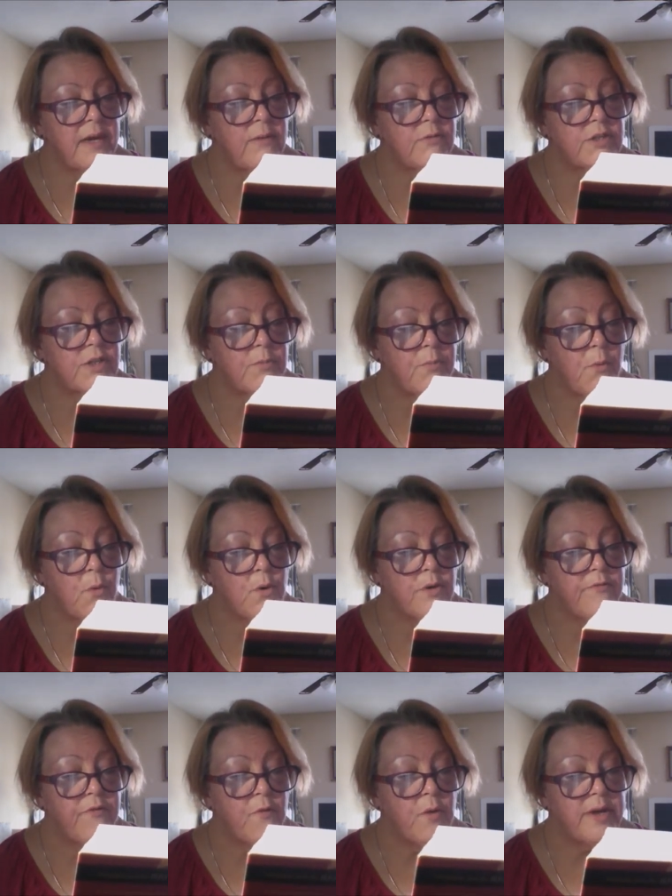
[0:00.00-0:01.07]
It was the
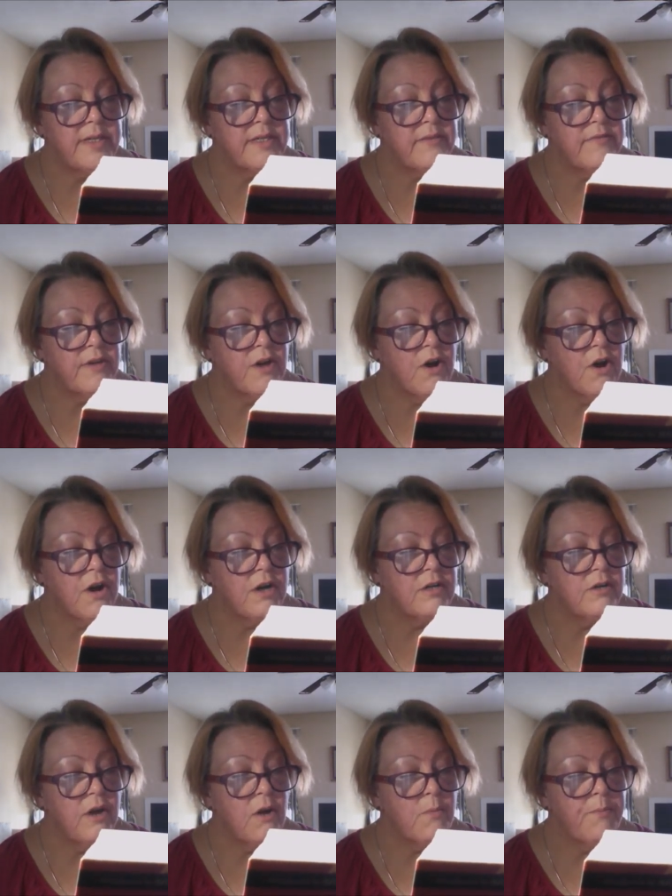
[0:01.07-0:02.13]
bored voice of the
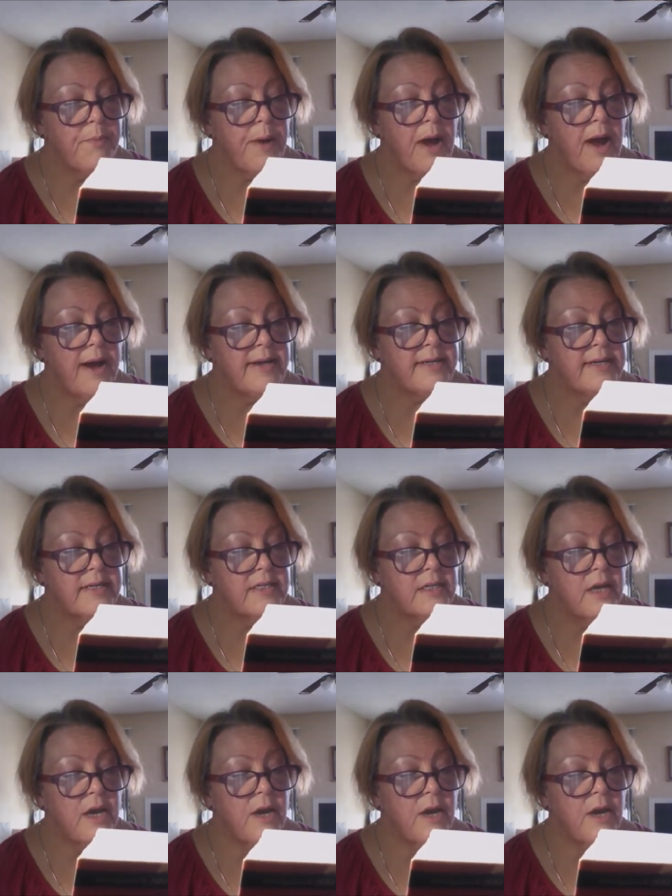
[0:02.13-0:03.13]
guard uh, behind us.